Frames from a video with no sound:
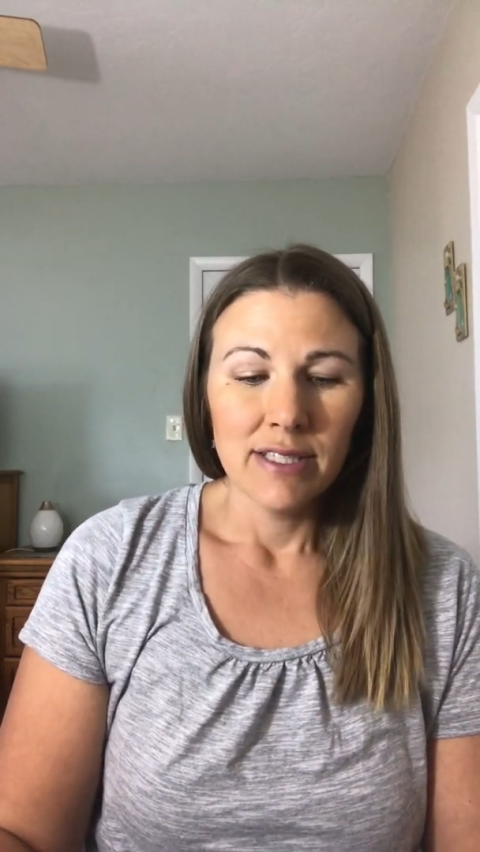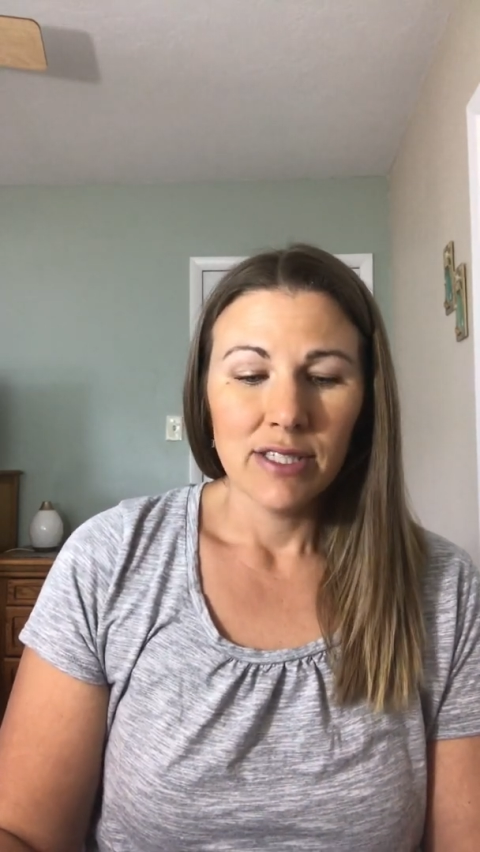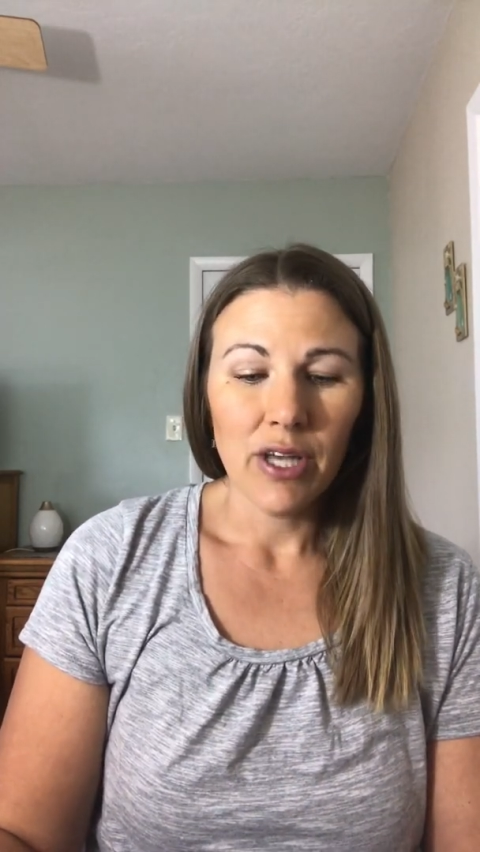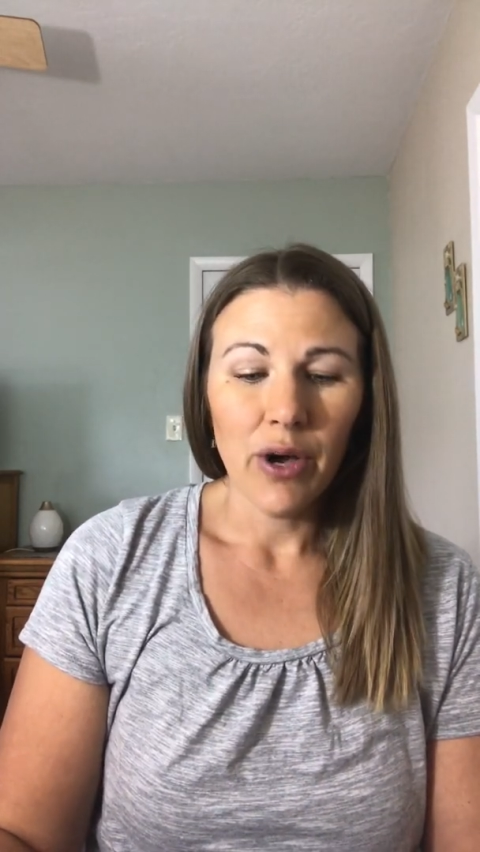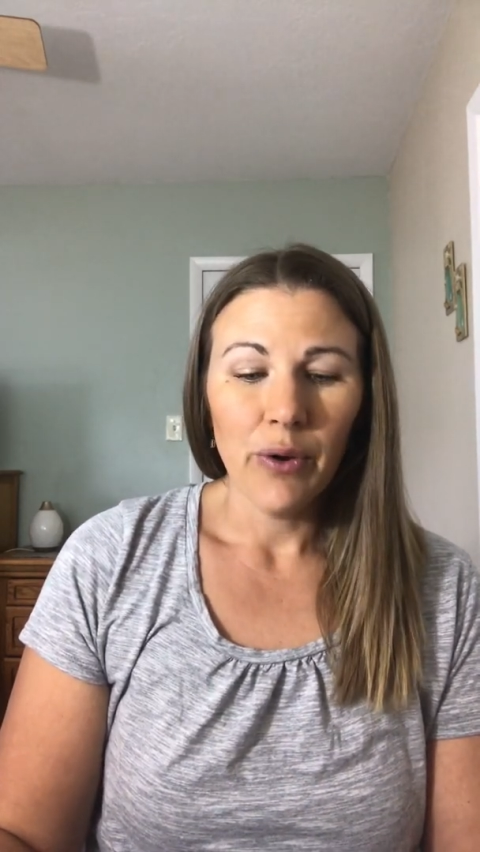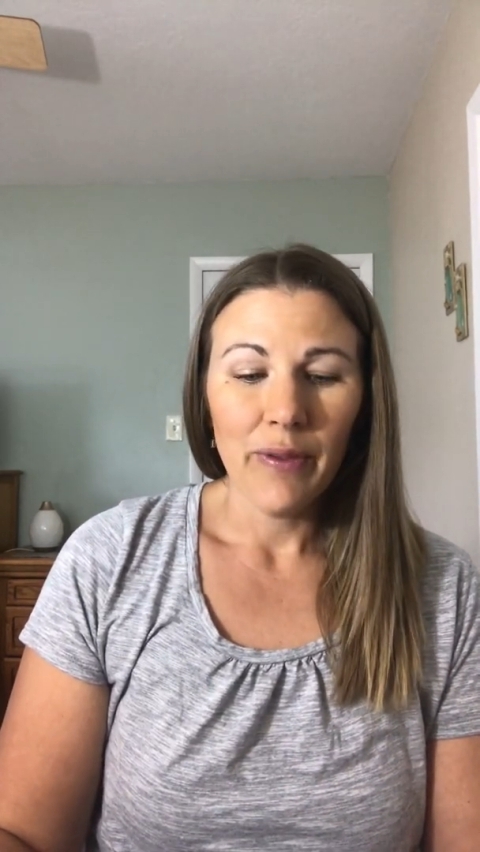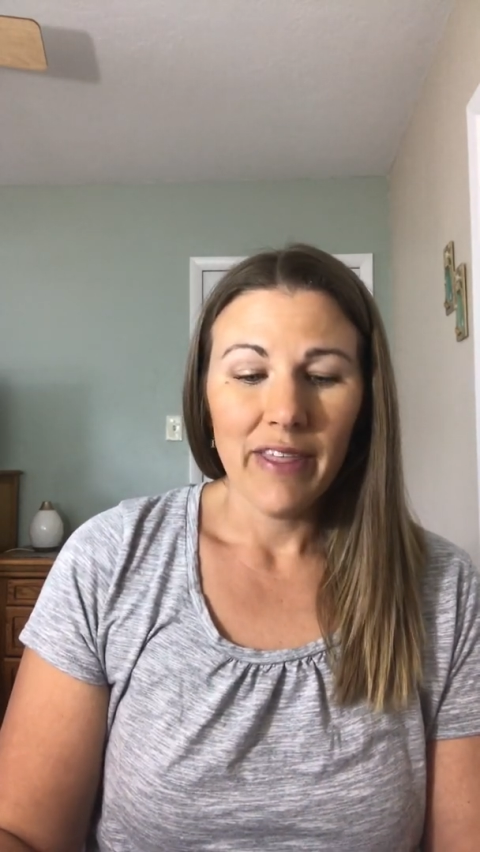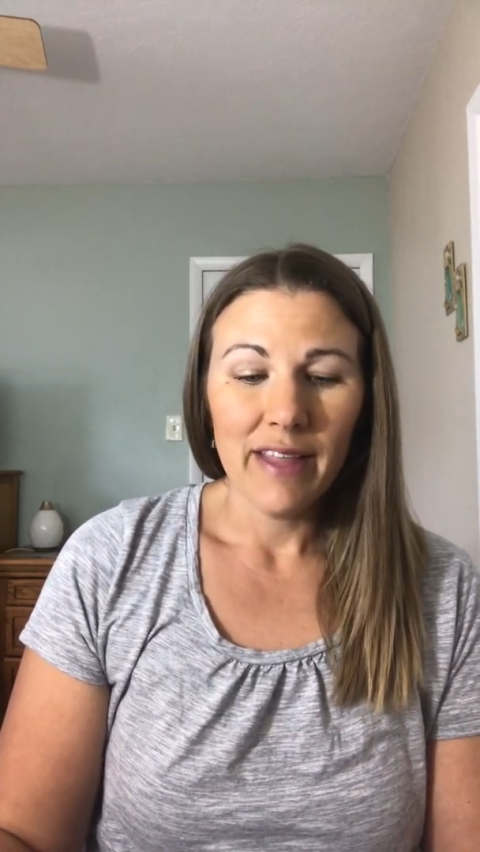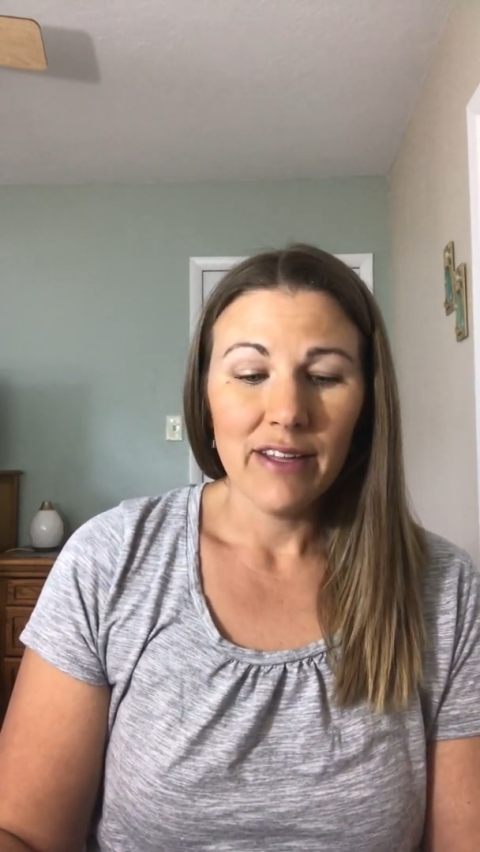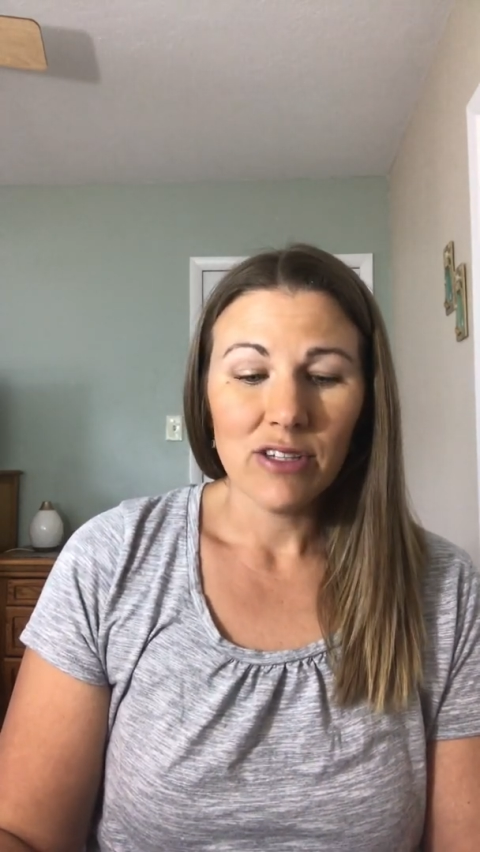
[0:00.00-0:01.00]
So
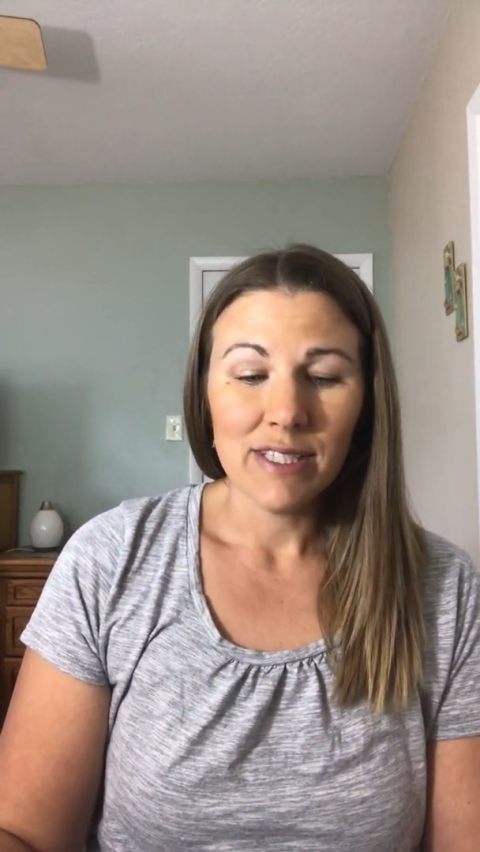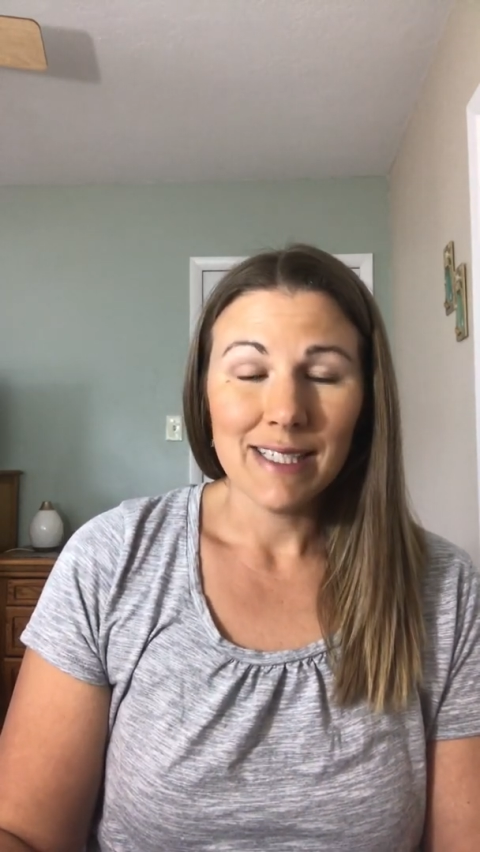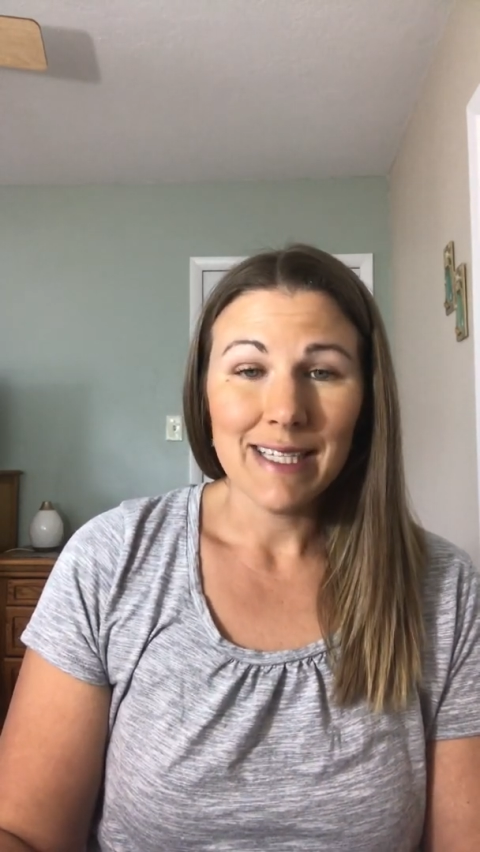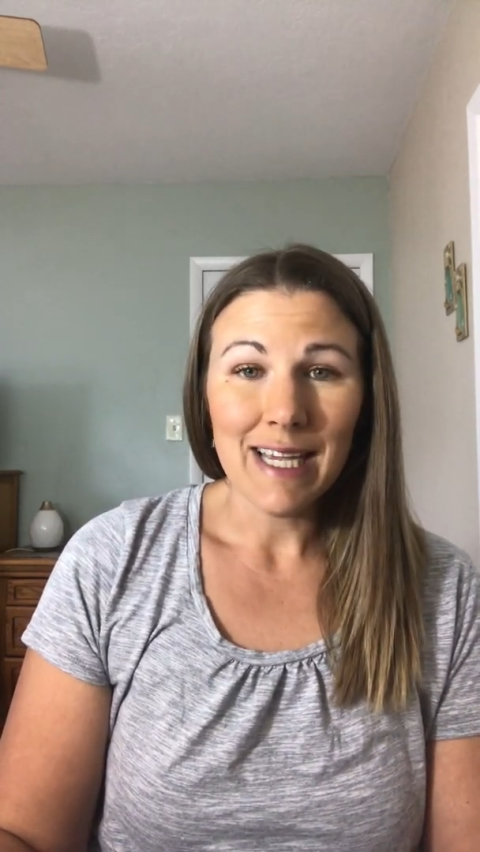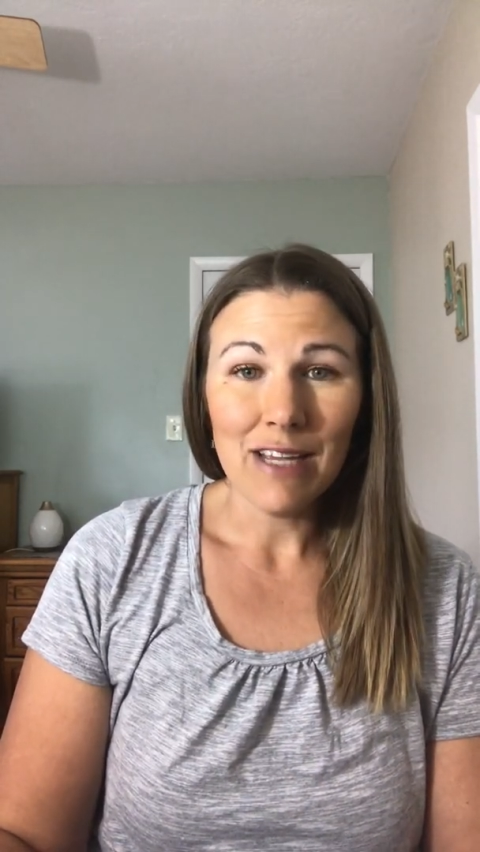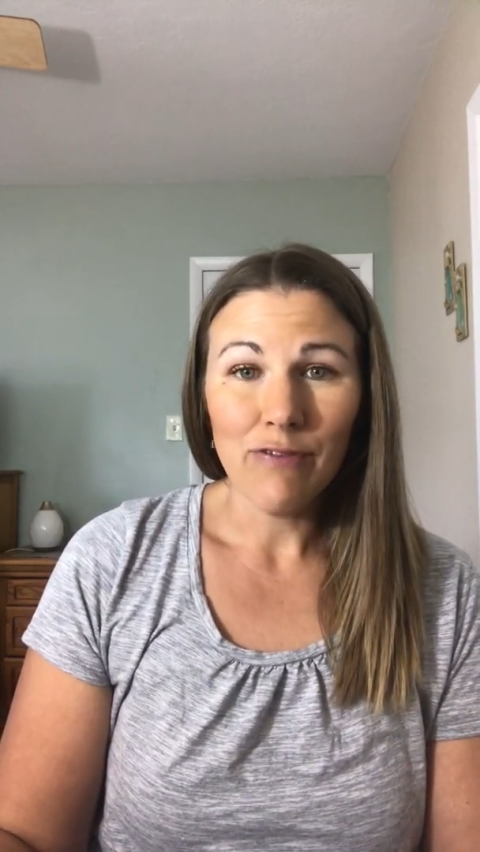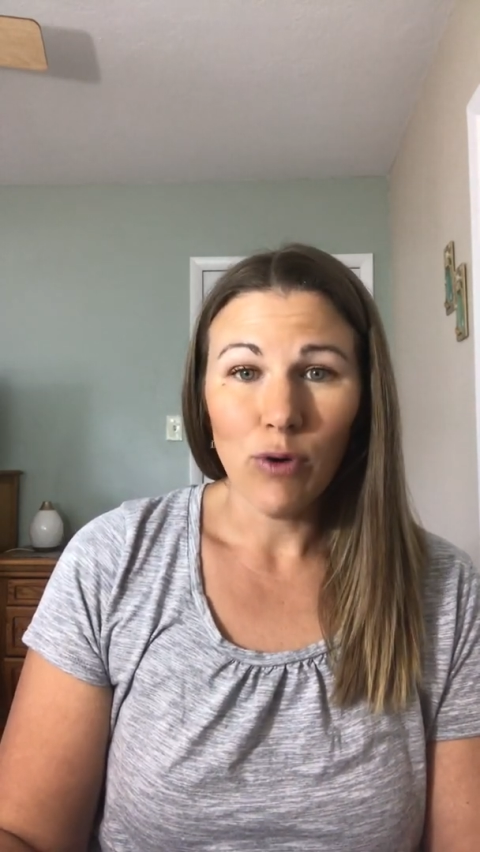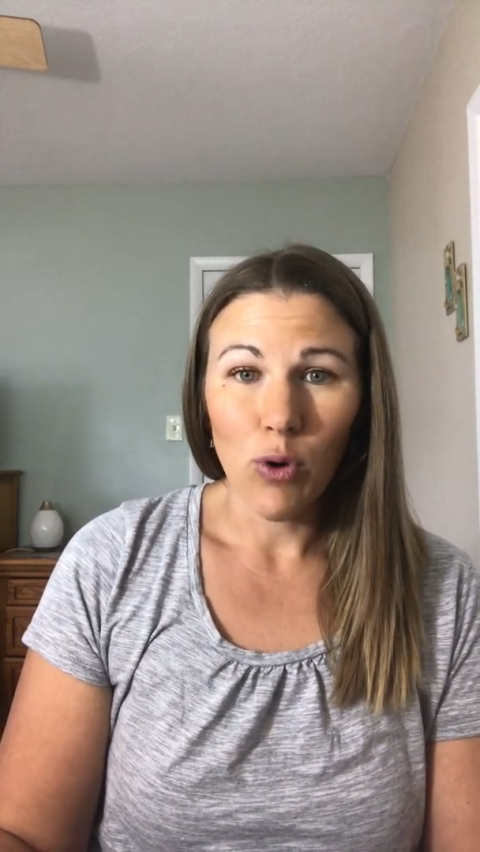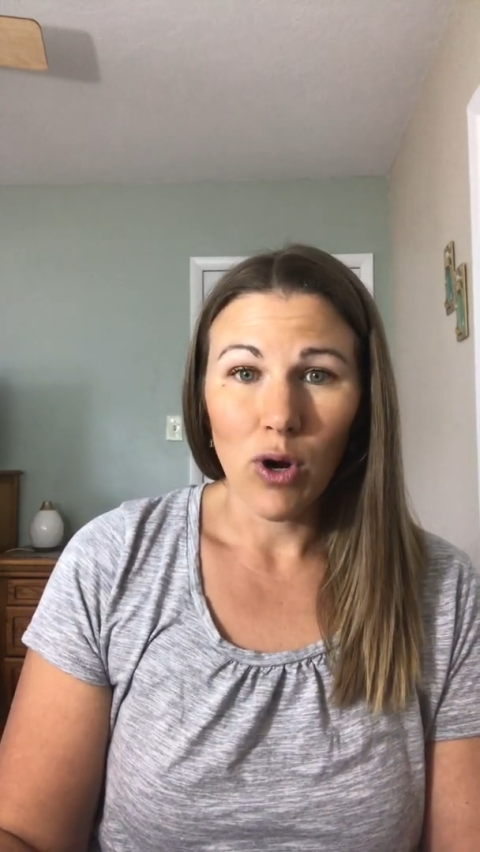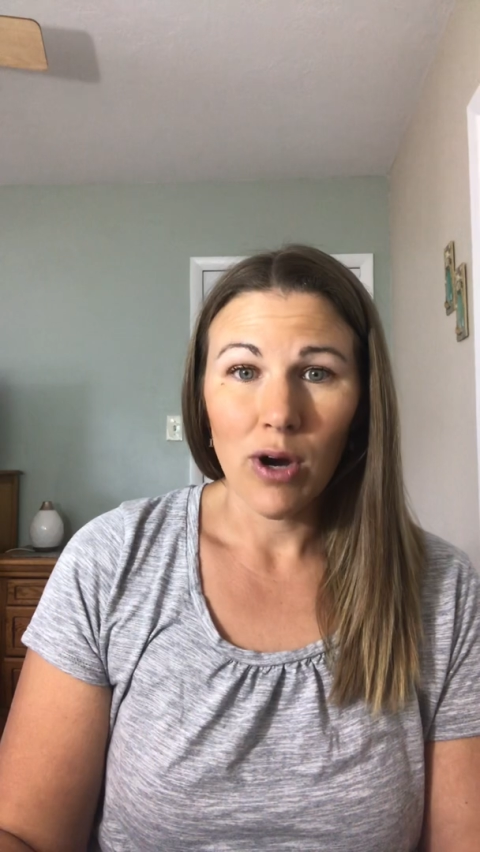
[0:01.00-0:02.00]
then there's the
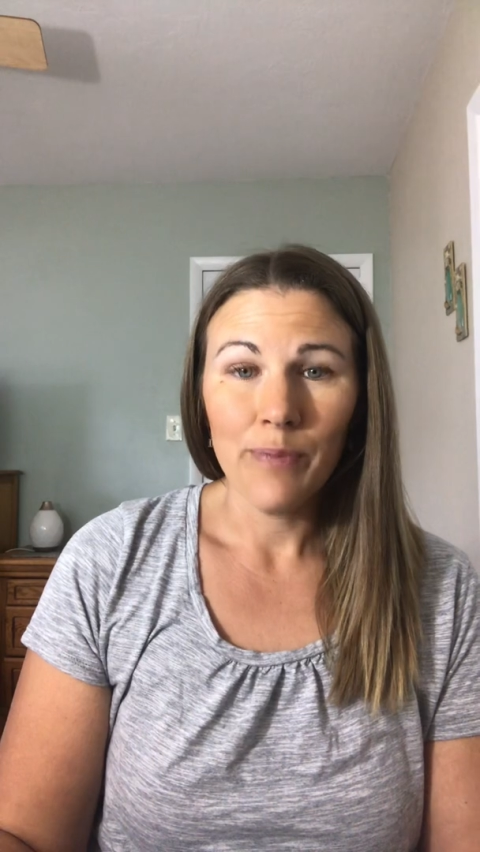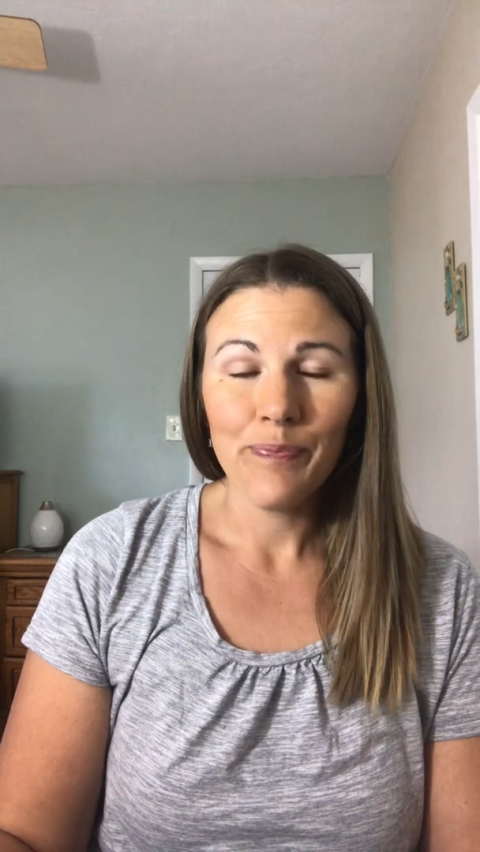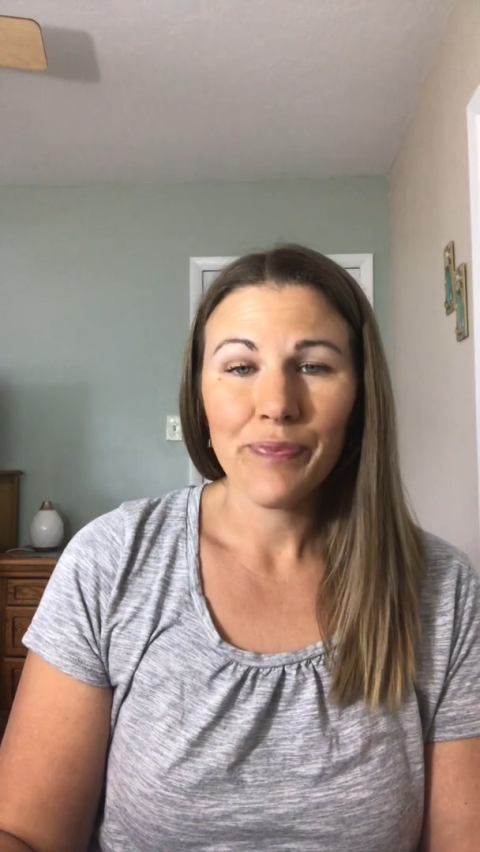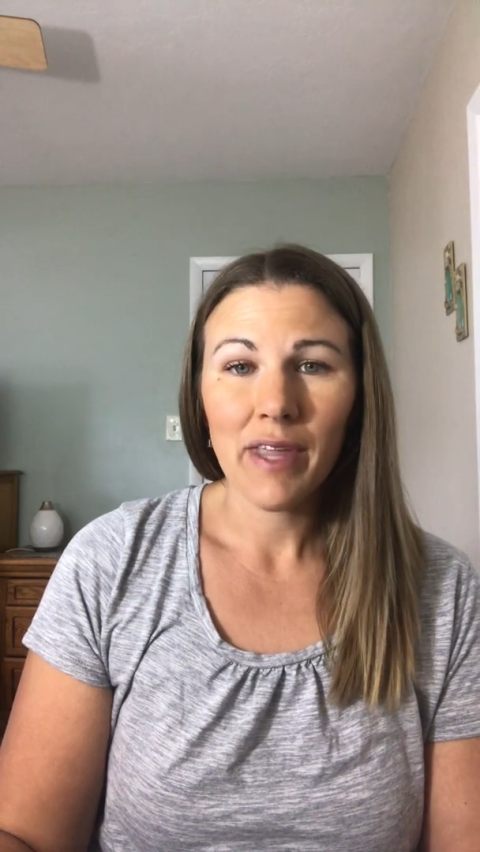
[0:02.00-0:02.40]
T4,